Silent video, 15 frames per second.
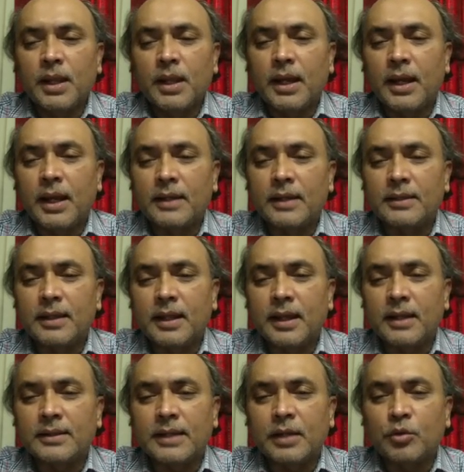
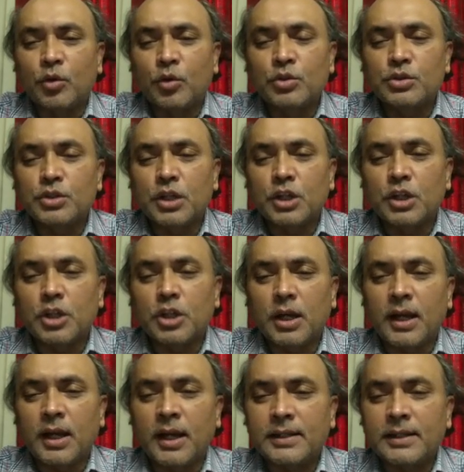The course
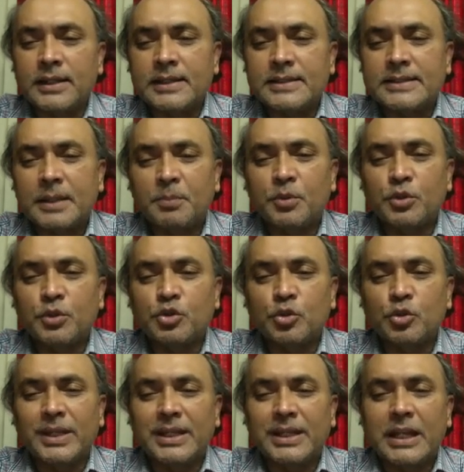is supposed to
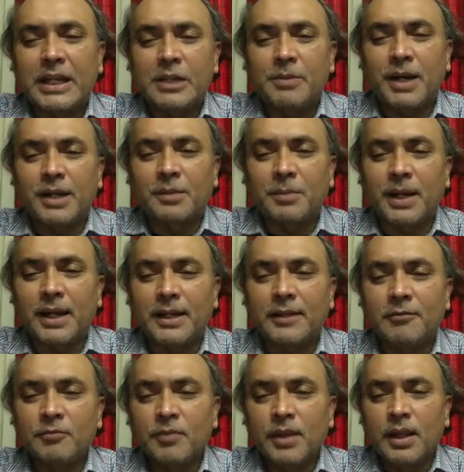be delivered by
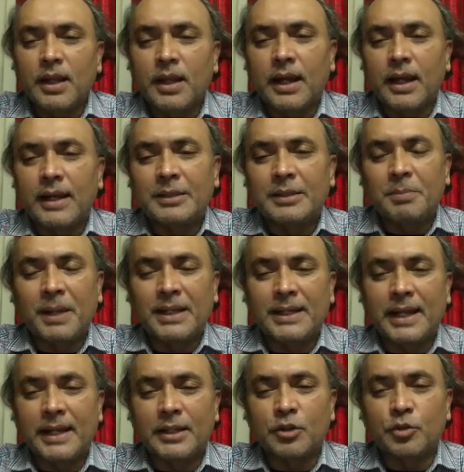Dipali
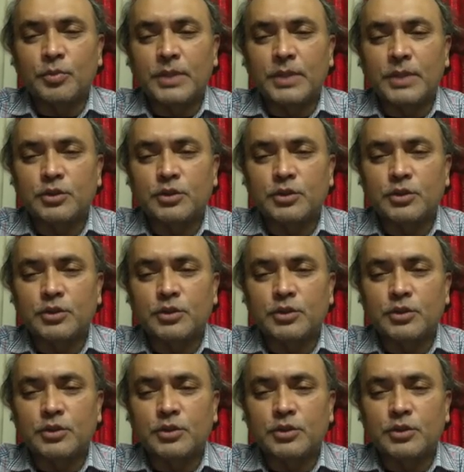Rani Gupta.